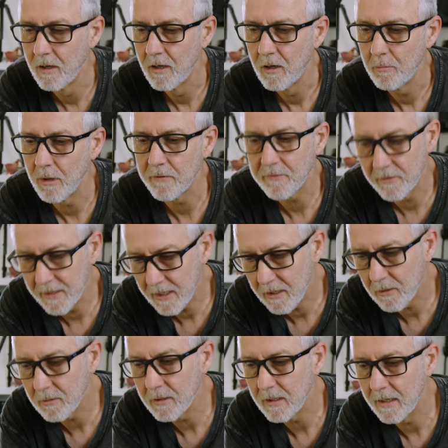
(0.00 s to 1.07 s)
But for
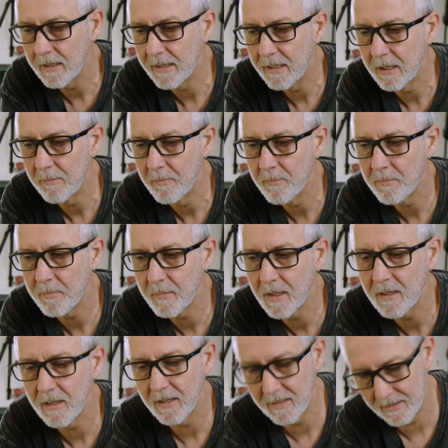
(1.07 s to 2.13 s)
now,
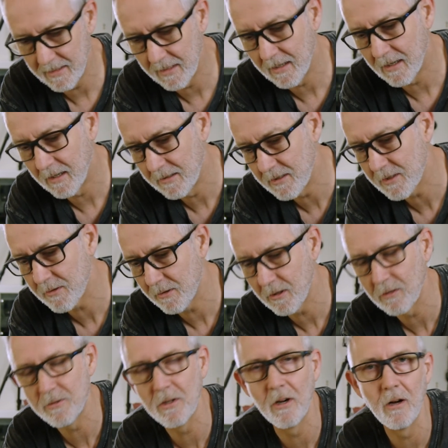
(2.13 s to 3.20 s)
I just
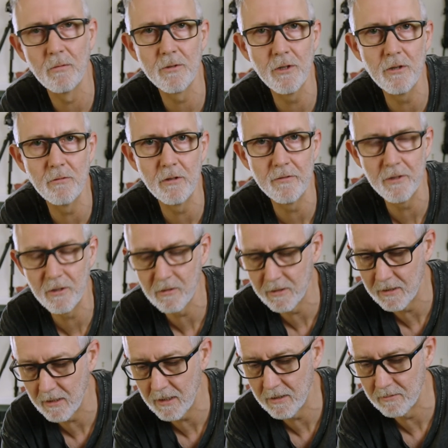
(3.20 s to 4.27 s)
thought I'll do the reveal
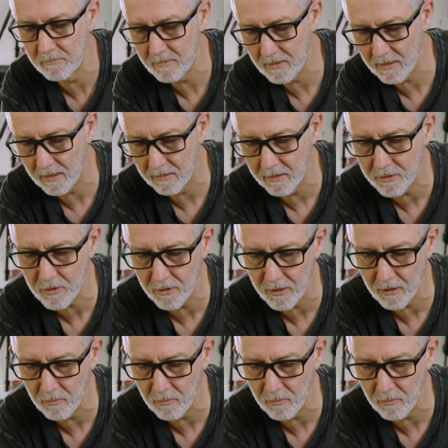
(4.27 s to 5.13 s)
and let you know